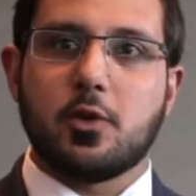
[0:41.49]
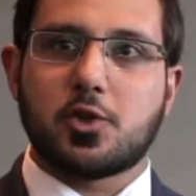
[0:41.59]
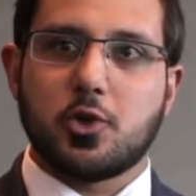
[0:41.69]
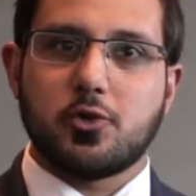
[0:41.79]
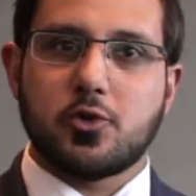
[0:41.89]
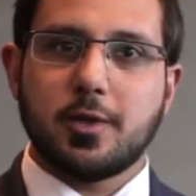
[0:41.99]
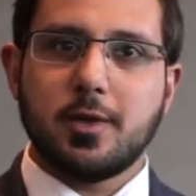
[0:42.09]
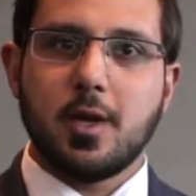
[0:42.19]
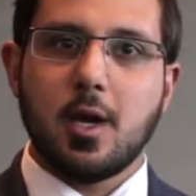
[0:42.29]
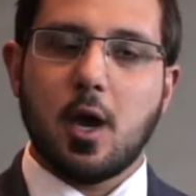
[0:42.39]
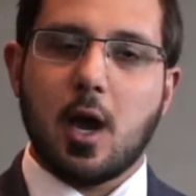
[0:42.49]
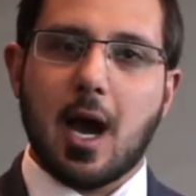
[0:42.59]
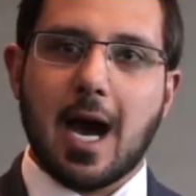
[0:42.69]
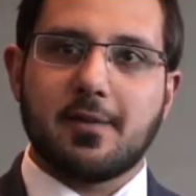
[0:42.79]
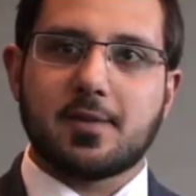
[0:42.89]
children
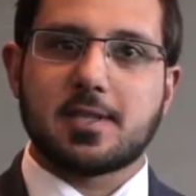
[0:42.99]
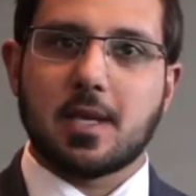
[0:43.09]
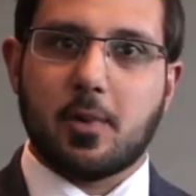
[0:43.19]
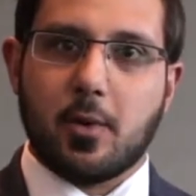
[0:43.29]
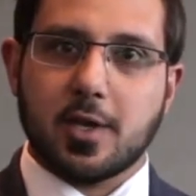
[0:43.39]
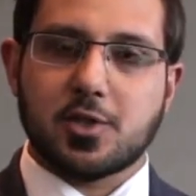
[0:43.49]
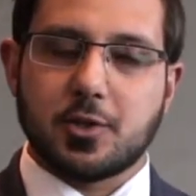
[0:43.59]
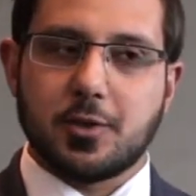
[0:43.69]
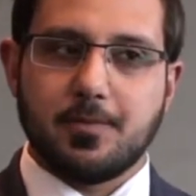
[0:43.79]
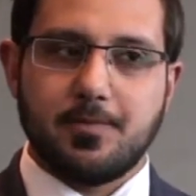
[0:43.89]
after separation.